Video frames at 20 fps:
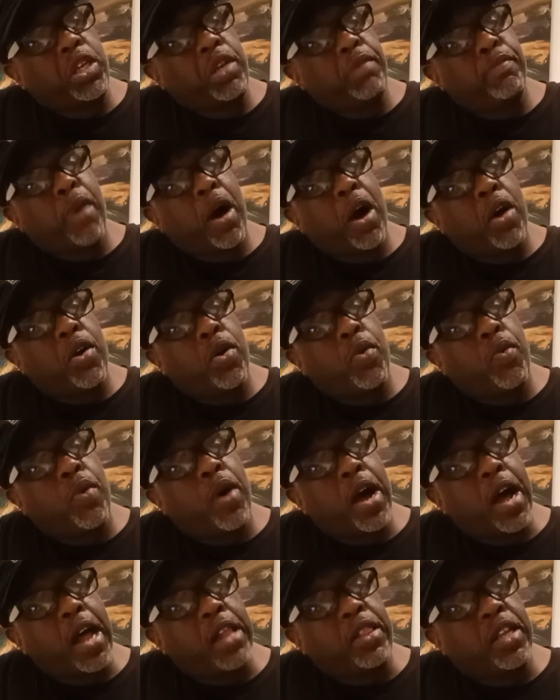bottle of
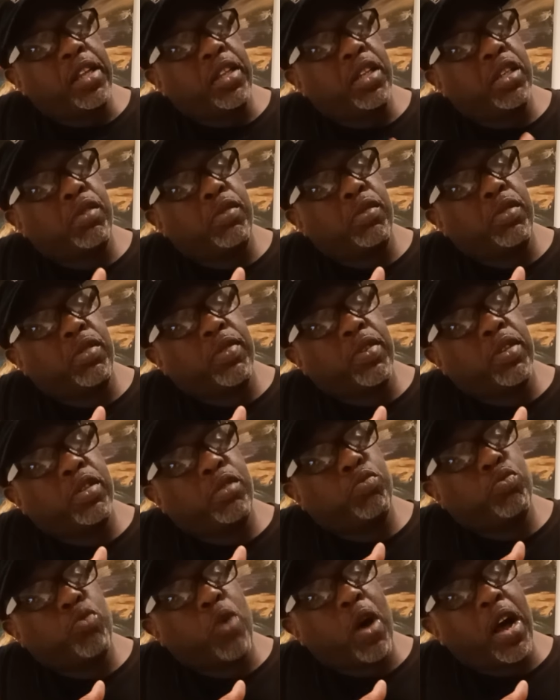wine. I think this
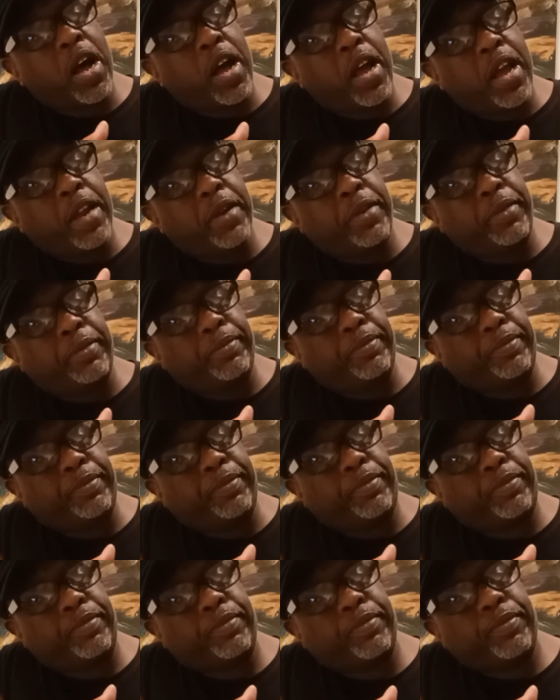wine
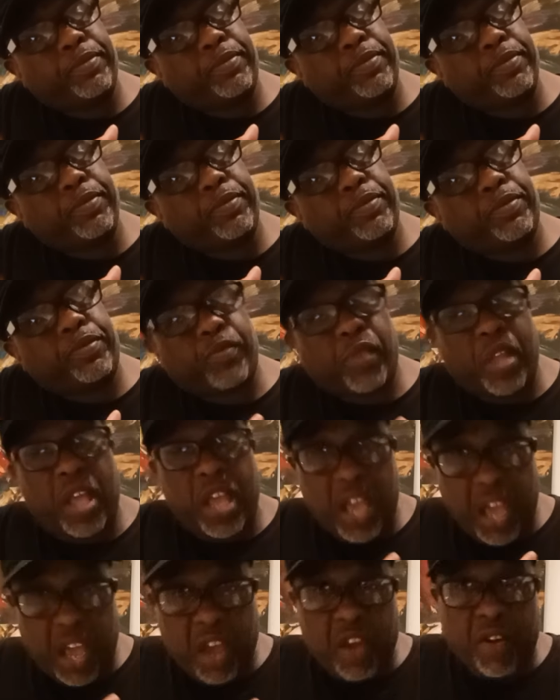
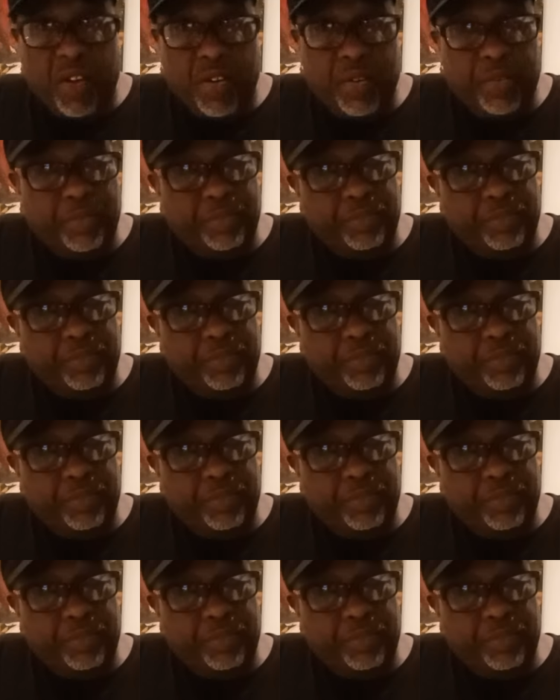here